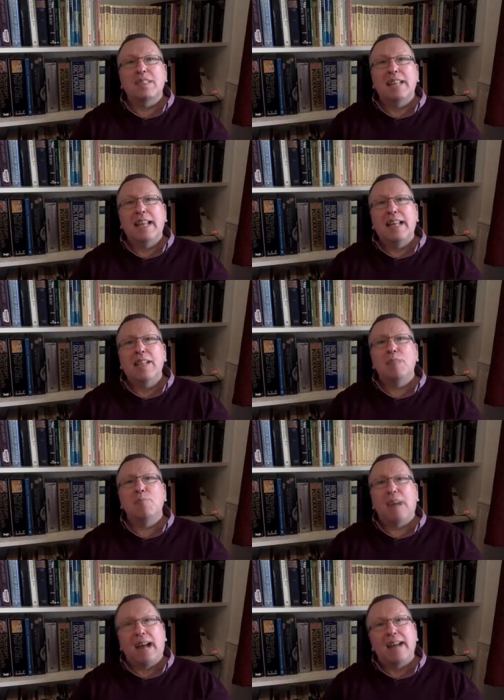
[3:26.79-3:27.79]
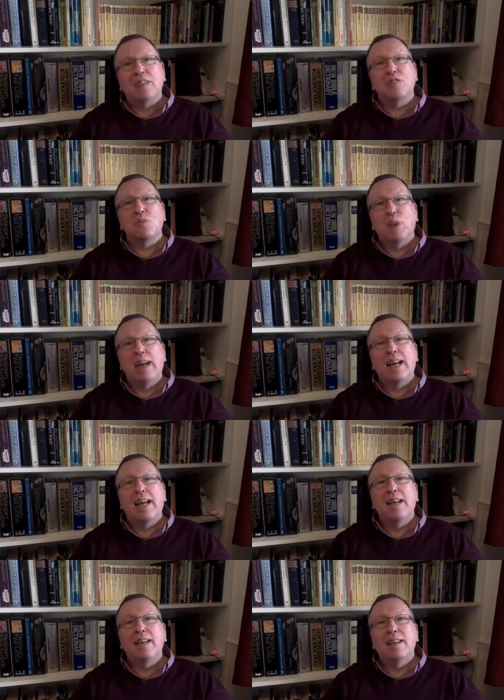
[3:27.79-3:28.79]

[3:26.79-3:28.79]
sending them back to where